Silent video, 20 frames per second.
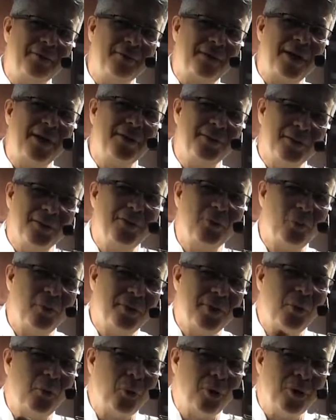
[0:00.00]
Okay, the one
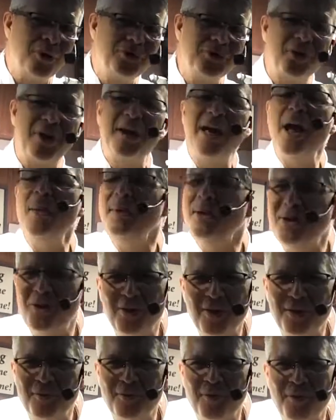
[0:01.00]
that works. Okay, how many
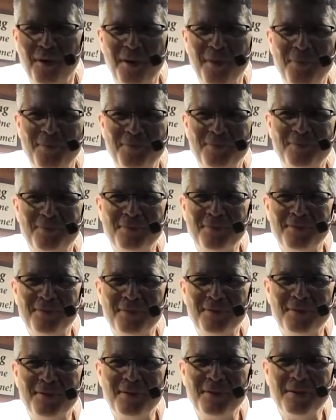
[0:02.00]
cooking for?
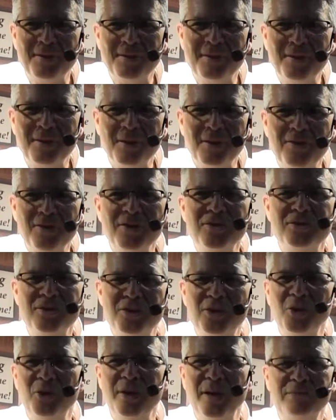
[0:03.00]
Just the
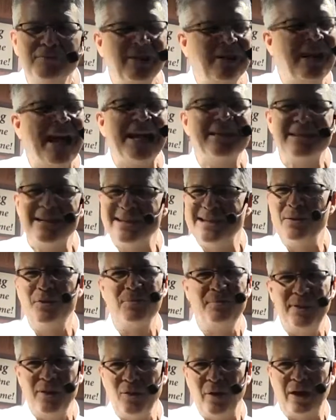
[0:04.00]
two of you? Classic set
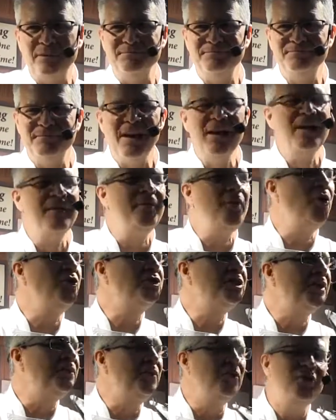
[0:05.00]
would be great.
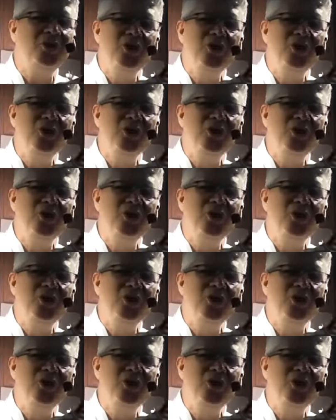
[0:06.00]
Folks, if you